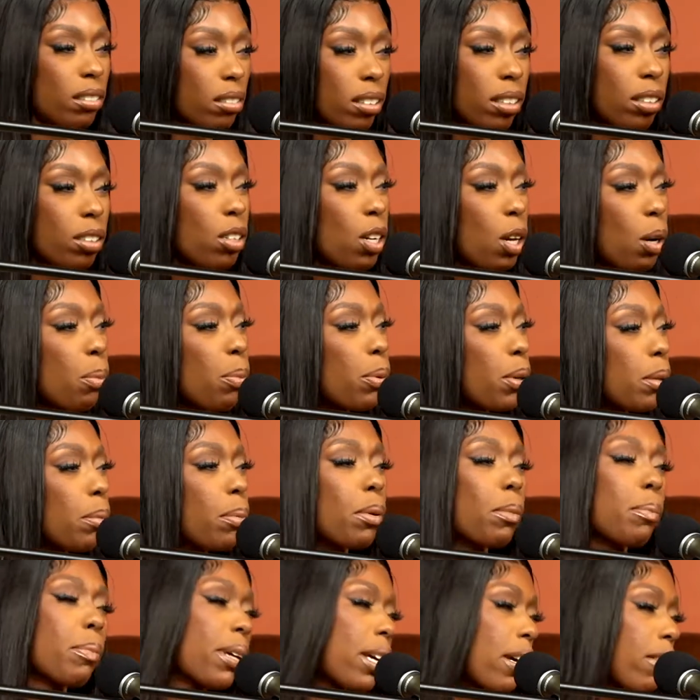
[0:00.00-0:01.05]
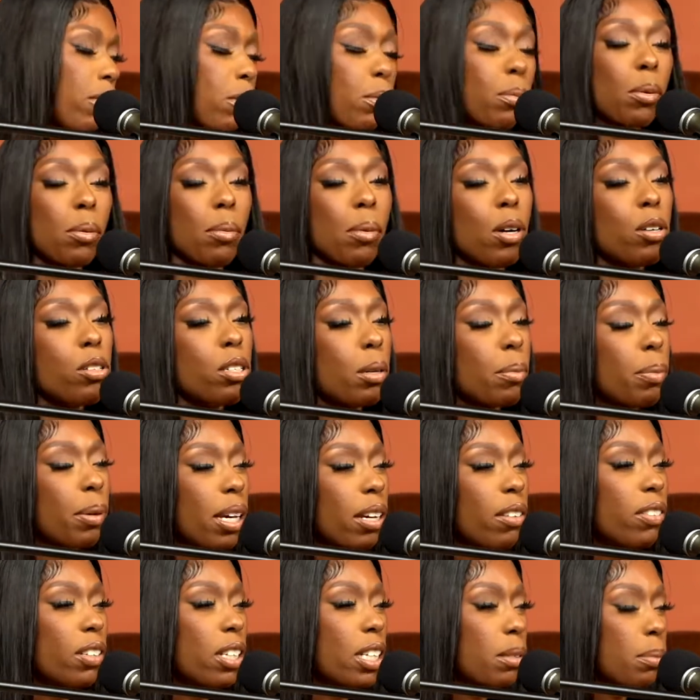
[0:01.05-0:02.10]
you know, paying for promotion, paying
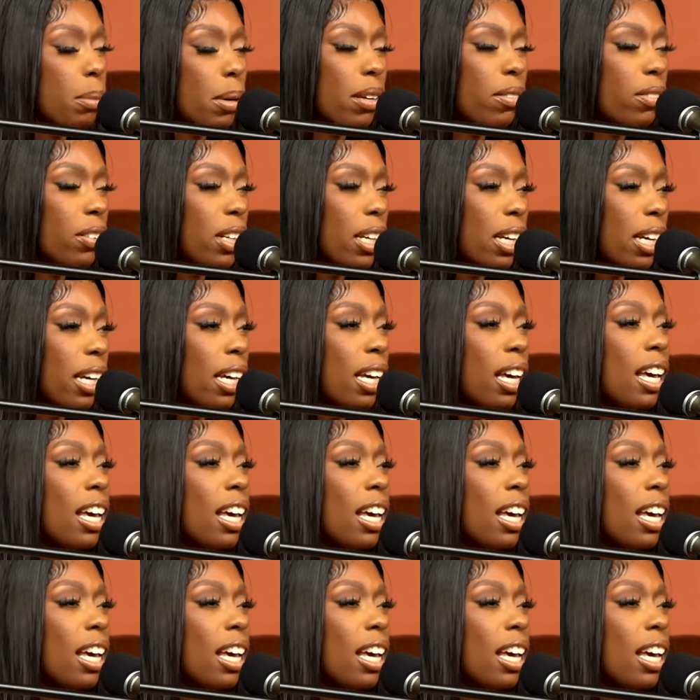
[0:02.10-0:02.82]
for this, paying for that,